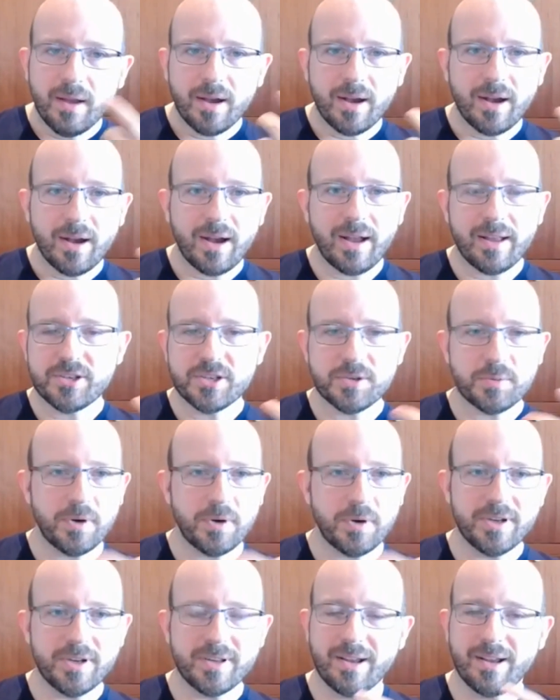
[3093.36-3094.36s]
I just
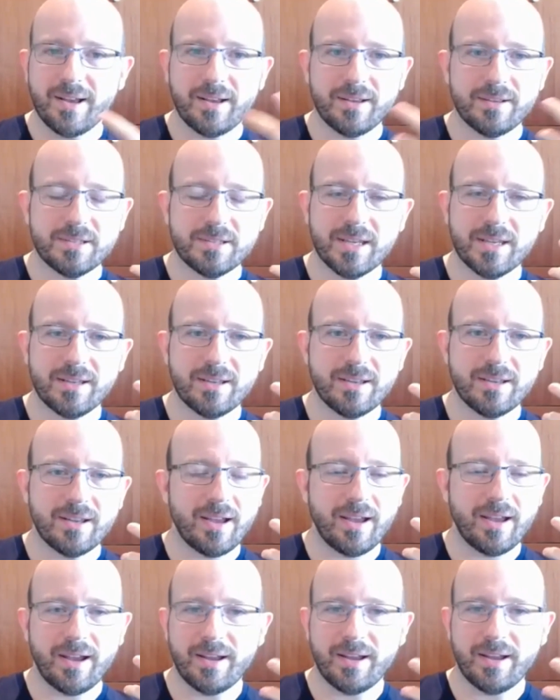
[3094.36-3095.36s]
wanted to say,
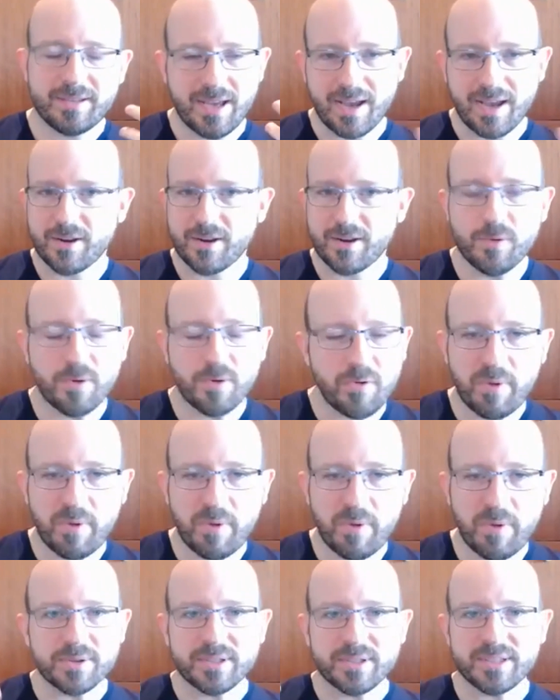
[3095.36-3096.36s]
to echo what
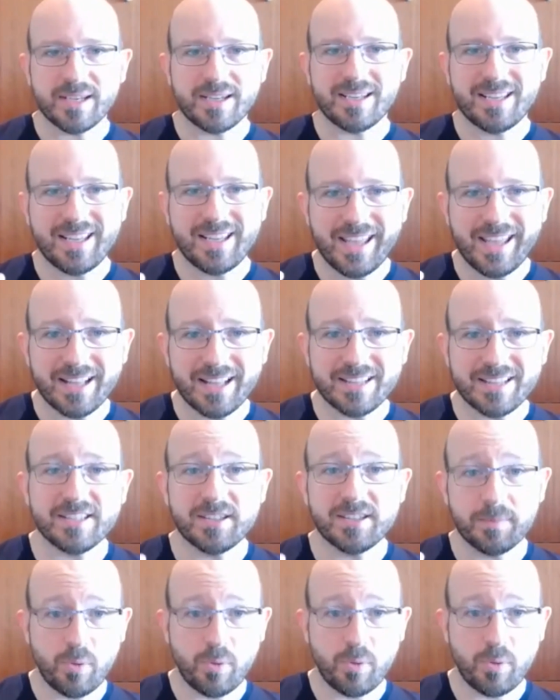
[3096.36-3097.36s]
Rebecca was saying, get
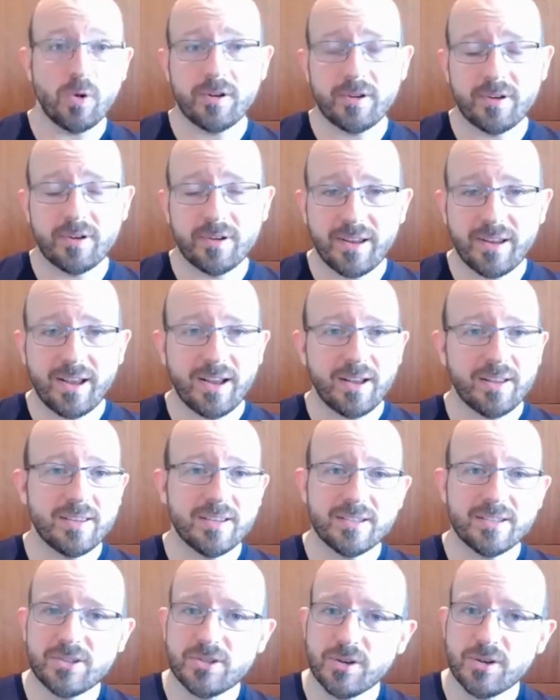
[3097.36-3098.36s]
support.
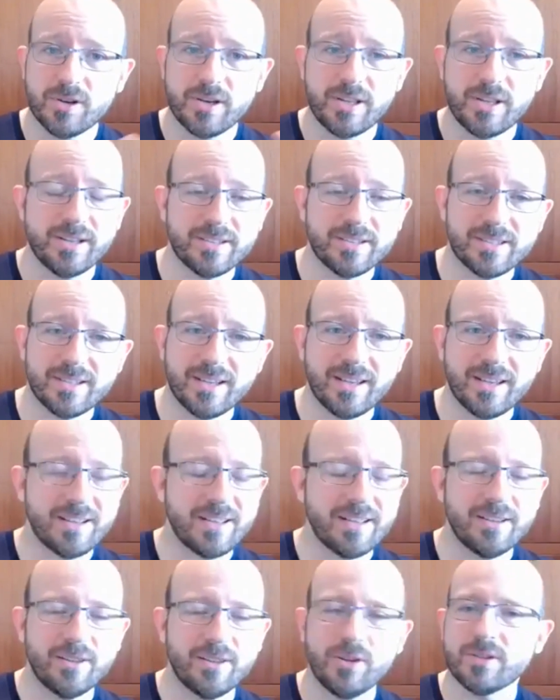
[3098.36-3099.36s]
This journey
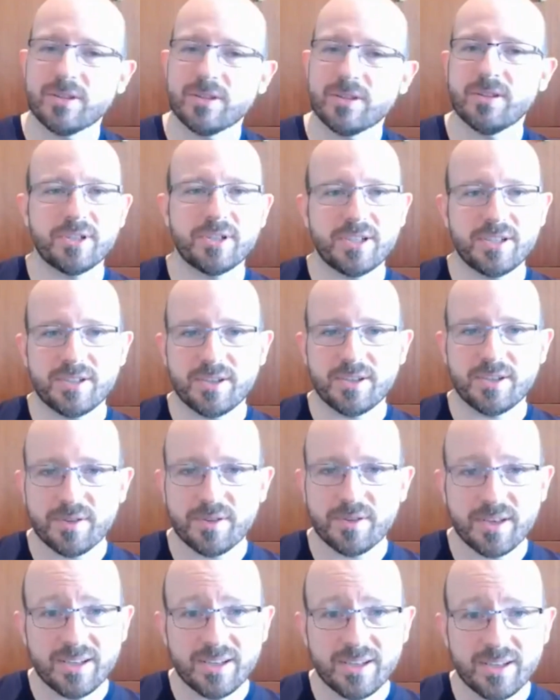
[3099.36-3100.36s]
it looks so much easier
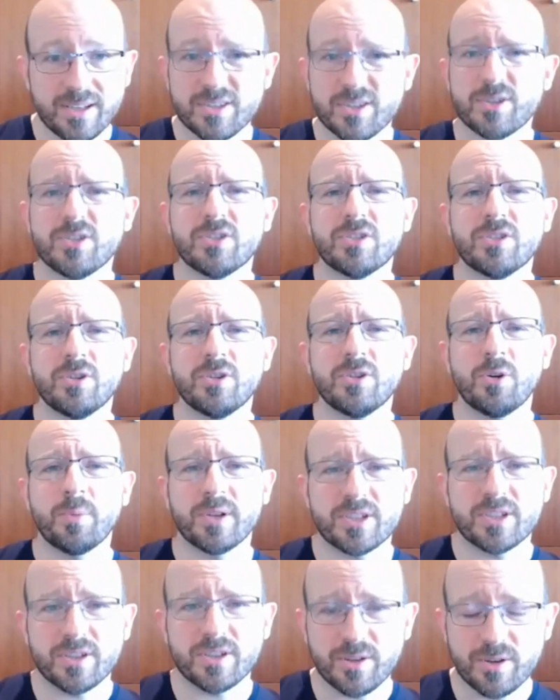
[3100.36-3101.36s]
than it is. There's so
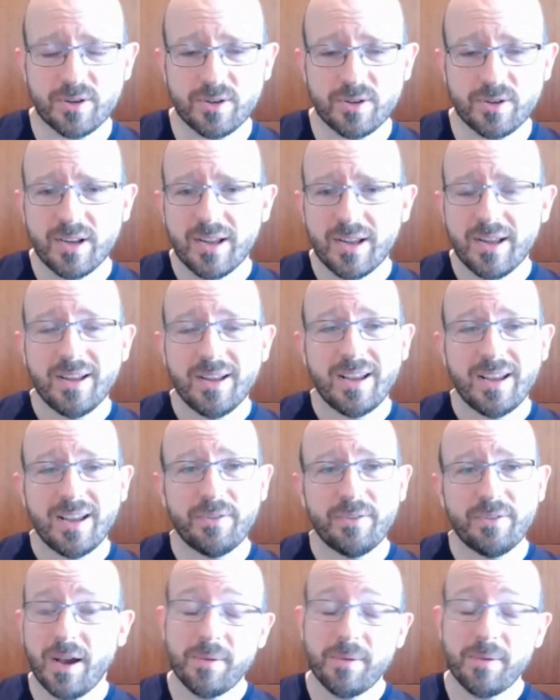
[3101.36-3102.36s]
much to learn.
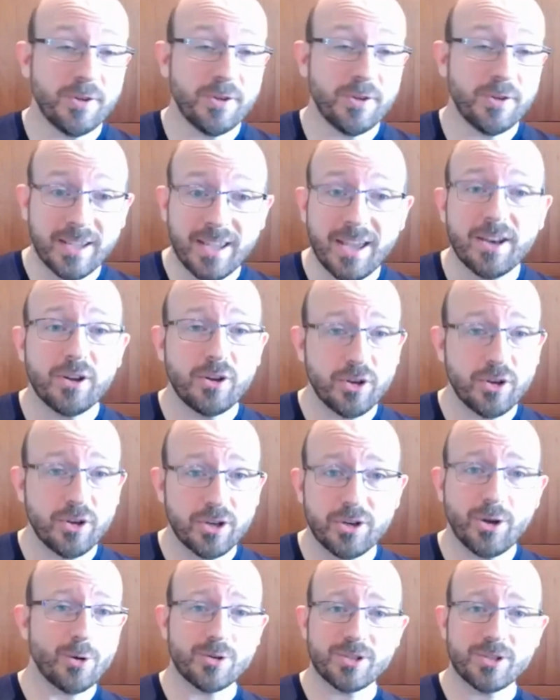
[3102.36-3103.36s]
If you can get a good
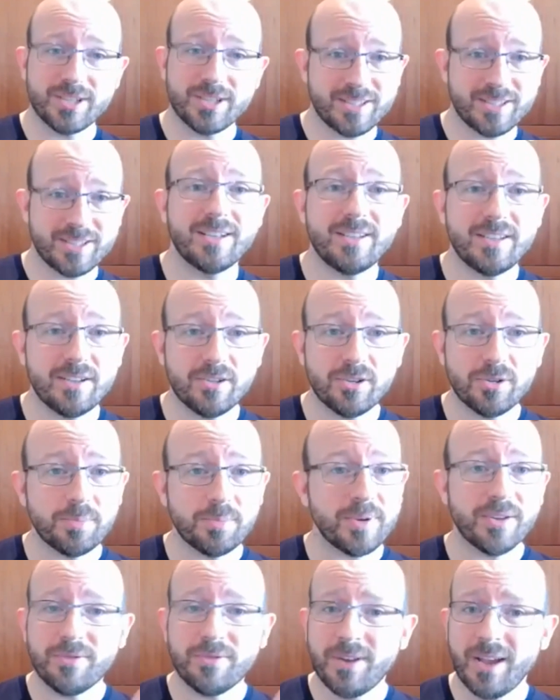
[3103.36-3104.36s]
coach, that's ideal.
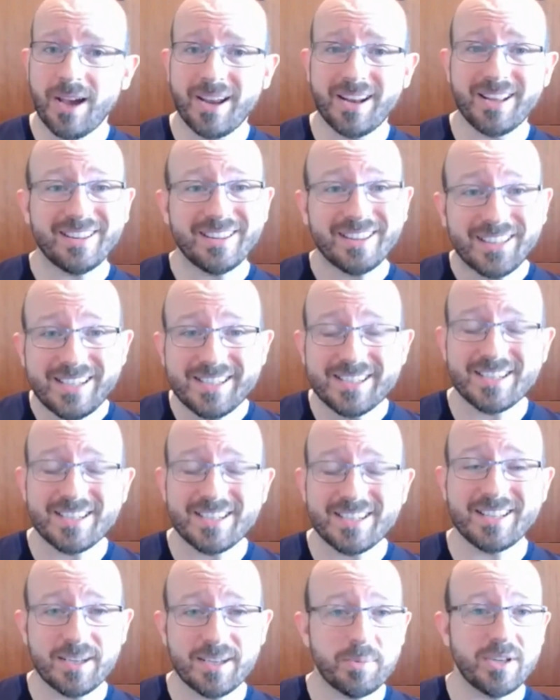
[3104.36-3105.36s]
But if not, at least get
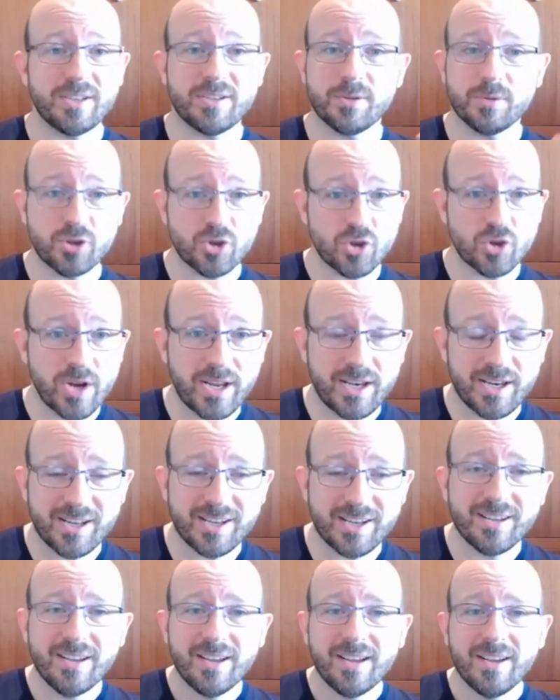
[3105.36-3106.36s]
somebody to a training.